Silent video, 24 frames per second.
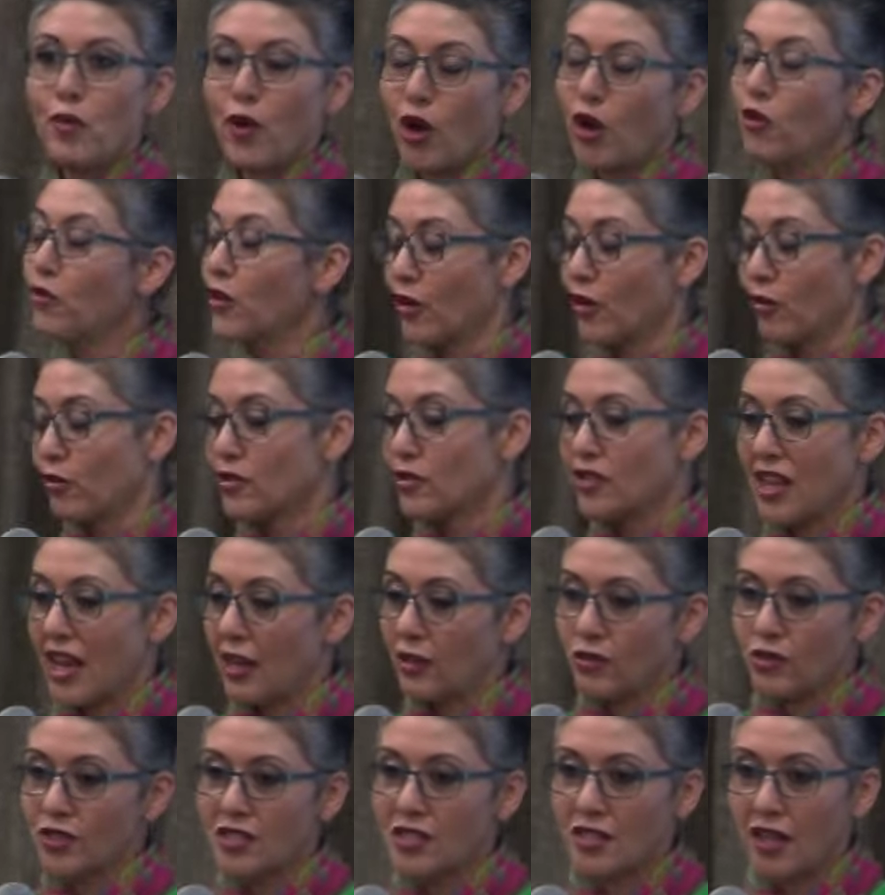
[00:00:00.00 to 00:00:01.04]
bono
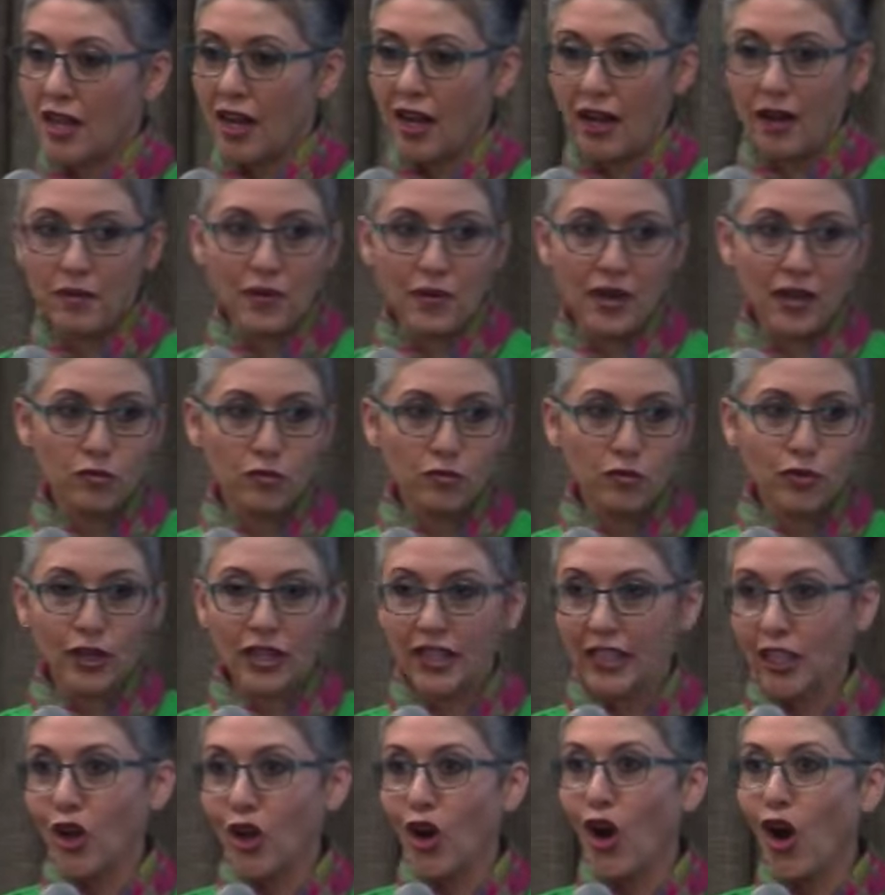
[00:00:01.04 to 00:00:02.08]
sounds uh, uh
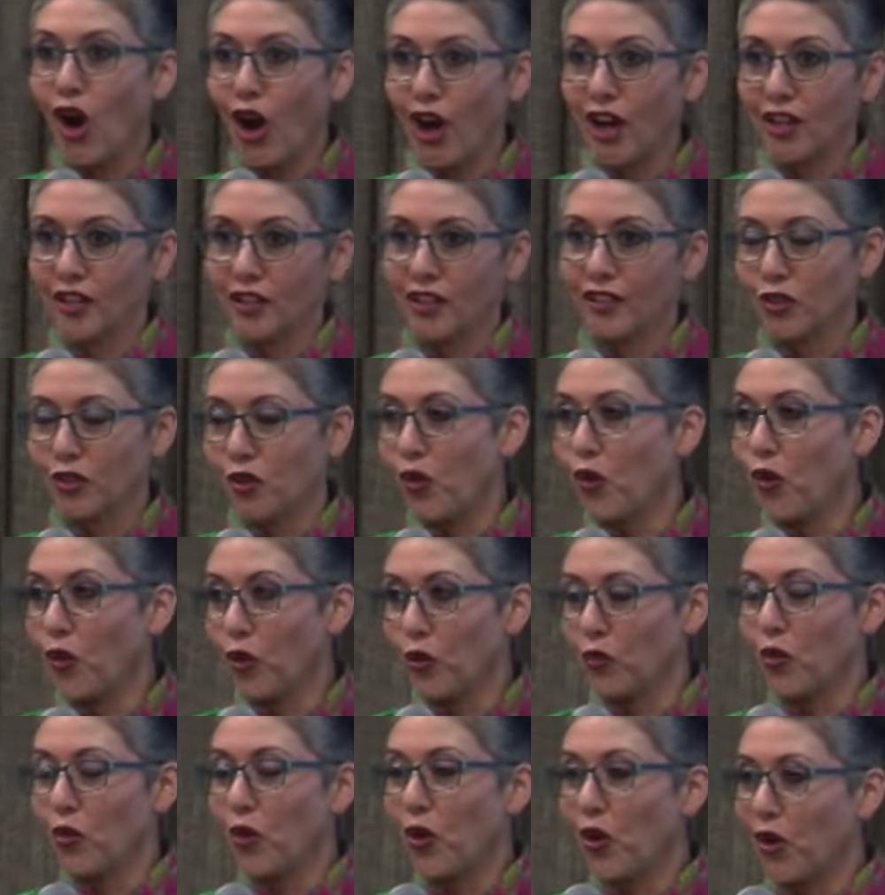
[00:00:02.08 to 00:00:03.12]
really hard
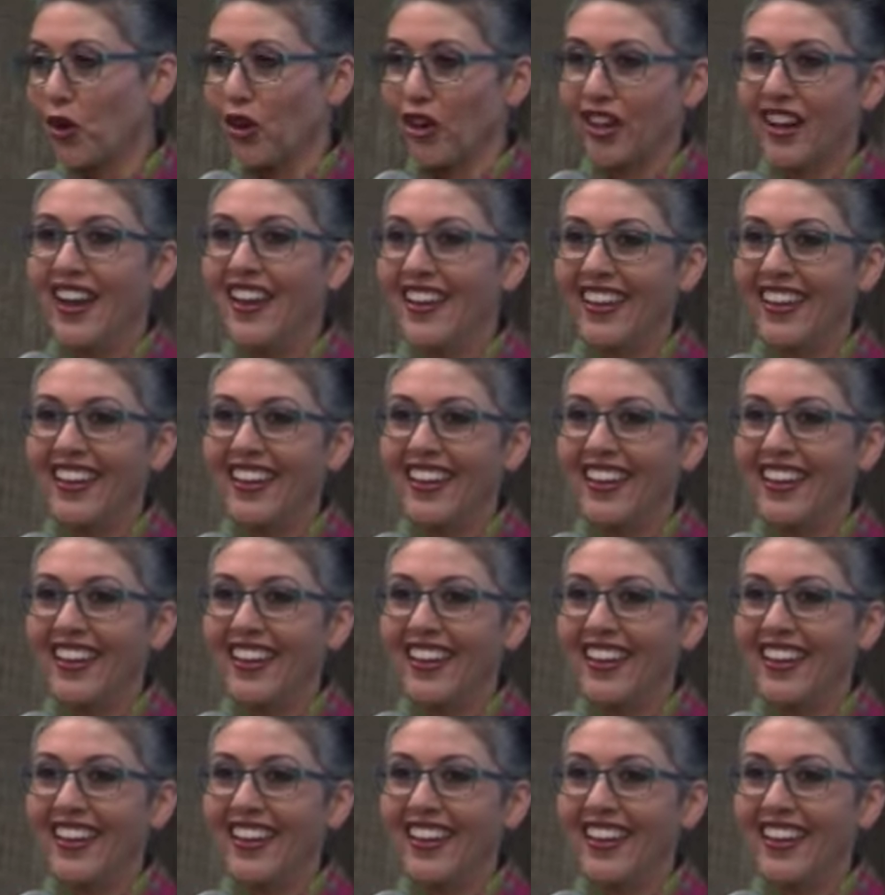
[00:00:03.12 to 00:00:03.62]
word.